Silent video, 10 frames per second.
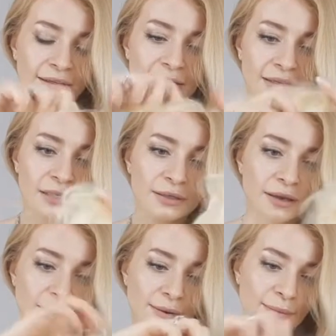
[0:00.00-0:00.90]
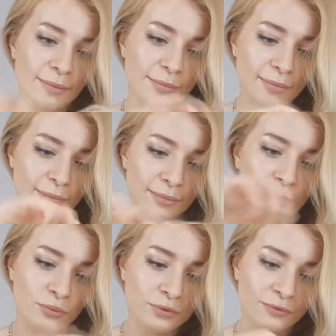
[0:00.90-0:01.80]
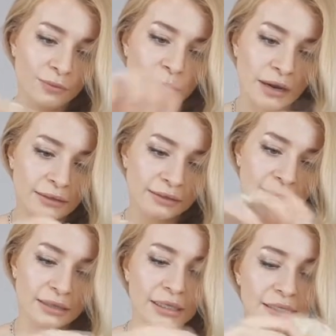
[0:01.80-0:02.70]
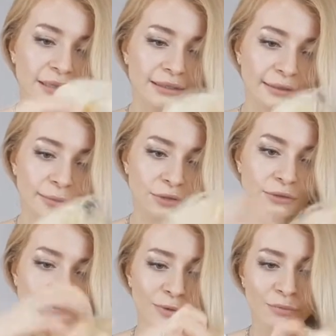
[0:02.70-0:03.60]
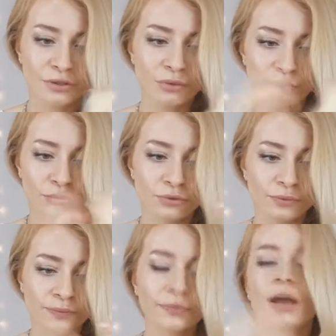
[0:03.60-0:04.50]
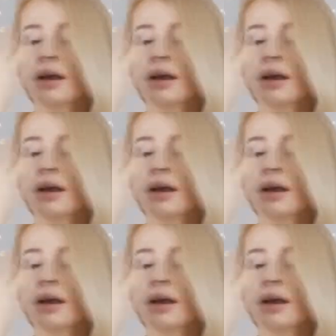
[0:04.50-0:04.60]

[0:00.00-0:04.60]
this beautiful bun needs a little bit of purple shampoo too.